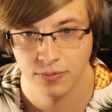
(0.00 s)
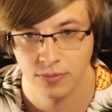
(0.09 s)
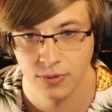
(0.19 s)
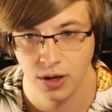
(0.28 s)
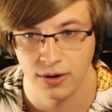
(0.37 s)

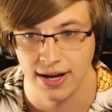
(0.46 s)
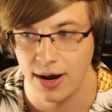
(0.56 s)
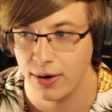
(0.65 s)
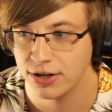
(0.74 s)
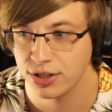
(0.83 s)
Okay, now
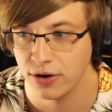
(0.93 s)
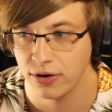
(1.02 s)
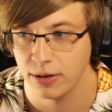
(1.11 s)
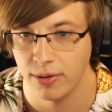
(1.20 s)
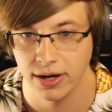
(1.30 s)
we're actually
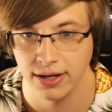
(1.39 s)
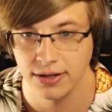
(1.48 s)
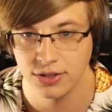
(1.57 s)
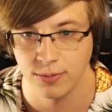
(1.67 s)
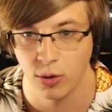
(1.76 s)
earning money.
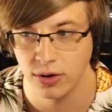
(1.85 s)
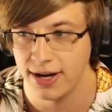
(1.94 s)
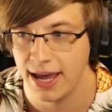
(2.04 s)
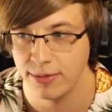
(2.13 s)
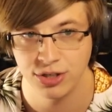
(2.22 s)
So more
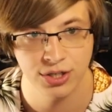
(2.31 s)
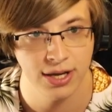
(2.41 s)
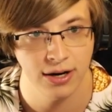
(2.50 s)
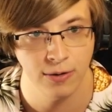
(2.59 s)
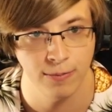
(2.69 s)
damage
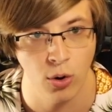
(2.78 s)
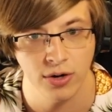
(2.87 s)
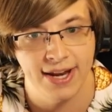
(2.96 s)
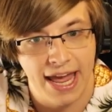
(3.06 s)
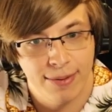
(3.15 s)
there, more
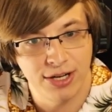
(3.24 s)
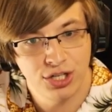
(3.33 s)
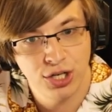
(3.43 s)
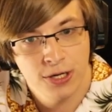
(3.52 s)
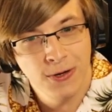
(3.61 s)

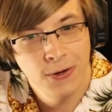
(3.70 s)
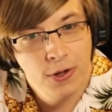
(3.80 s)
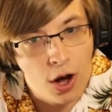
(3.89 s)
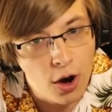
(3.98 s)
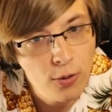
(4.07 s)
damage.
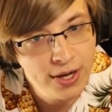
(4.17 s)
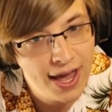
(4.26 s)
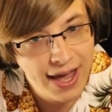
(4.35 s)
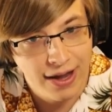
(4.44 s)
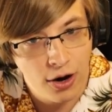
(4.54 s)

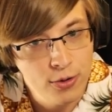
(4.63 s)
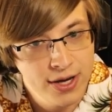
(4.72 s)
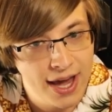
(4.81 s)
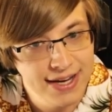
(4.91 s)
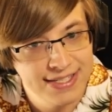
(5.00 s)
Okay,
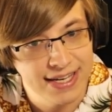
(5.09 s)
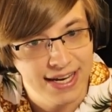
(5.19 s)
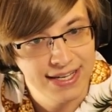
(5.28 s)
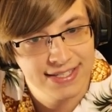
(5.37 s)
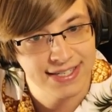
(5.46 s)
okay,
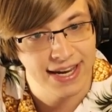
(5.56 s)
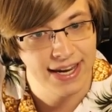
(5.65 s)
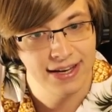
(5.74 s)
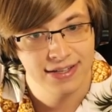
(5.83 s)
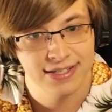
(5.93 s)
see,
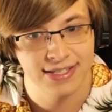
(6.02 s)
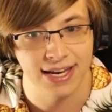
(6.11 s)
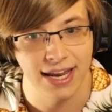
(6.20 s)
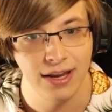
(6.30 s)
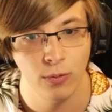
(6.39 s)
see,
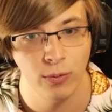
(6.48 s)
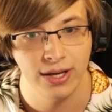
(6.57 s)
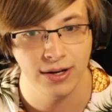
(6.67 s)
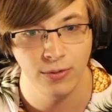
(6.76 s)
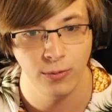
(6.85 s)
see. We
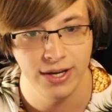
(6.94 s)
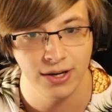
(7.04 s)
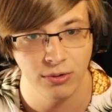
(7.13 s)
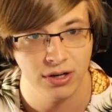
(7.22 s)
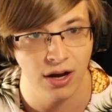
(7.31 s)
can we
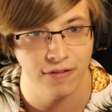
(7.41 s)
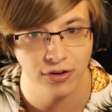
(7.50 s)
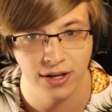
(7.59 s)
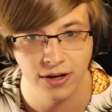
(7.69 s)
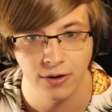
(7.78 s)
can recover
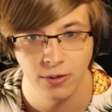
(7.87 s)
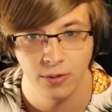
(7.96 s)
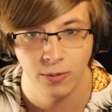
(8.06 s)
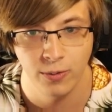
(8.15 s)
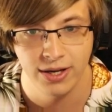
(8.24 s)
here.
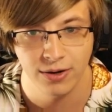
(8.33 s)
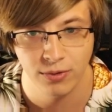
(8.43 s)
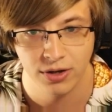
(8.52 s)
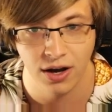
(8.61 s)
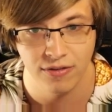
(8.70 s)
We can
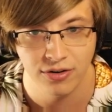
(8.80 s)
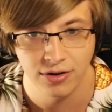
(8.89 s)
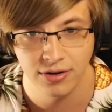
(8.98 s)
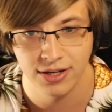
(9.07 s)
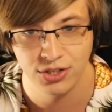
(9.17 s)
recover.
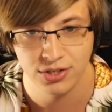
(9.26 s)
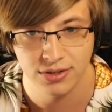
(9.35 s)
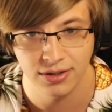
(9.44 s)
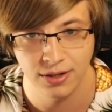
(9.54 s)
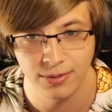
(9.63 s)
It's just a
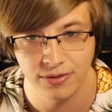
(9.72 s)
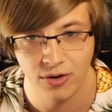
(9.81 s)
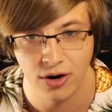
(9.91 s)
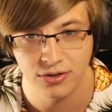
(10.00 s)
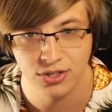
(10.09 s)
little bit of a
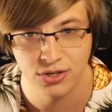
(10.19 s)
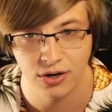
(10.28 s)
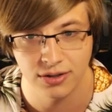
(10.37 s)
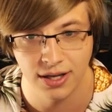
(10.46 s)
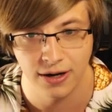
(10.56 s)
hard
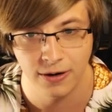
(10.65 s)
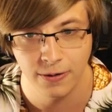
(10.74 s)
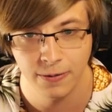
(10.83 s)
start there.